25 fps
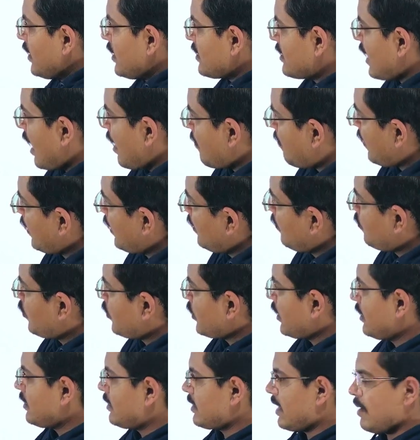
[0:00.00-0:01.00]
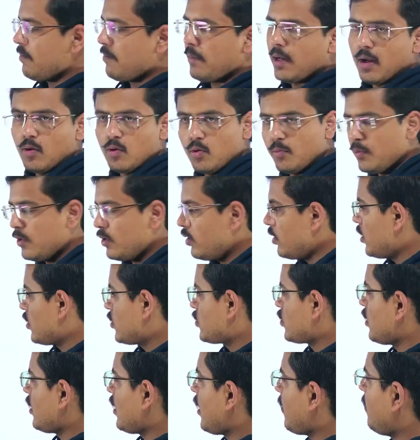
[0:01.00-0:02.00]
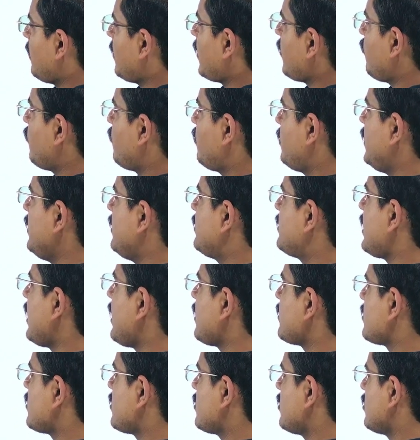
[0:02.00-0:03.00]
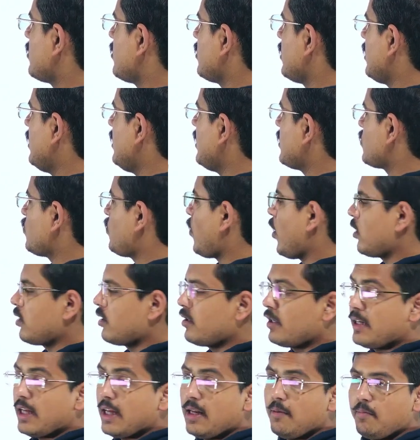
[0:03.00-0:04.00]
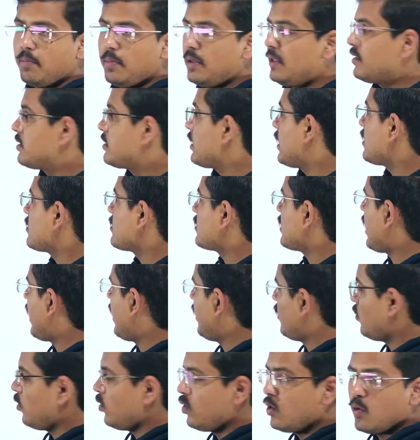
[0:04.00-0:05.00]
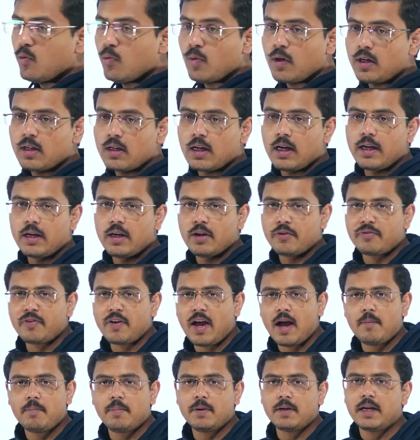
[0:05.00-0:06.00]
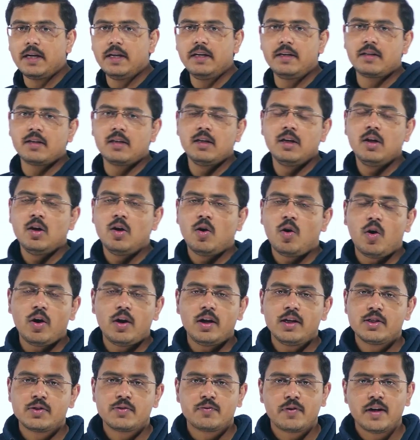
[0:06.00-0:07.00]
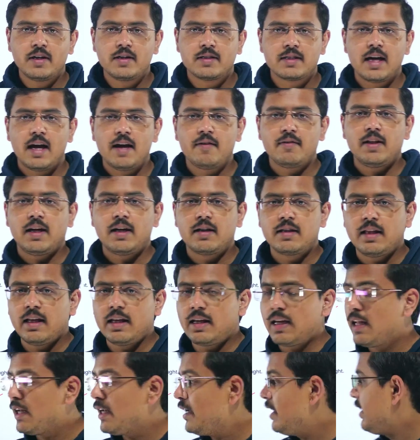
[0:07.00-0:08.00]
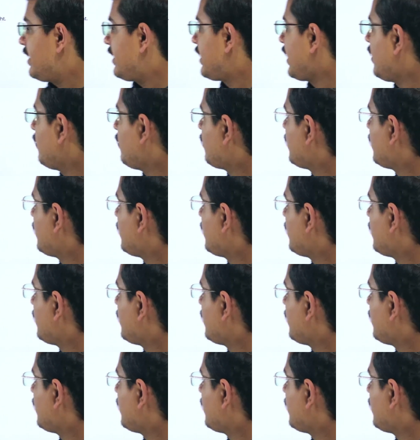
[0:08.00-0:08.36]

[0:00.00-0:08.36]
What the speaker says: a sample input and sample output. So number of pizzas, he has bought 10 pizzas. I don't know what kind of appetite all his friends have that they can eat 10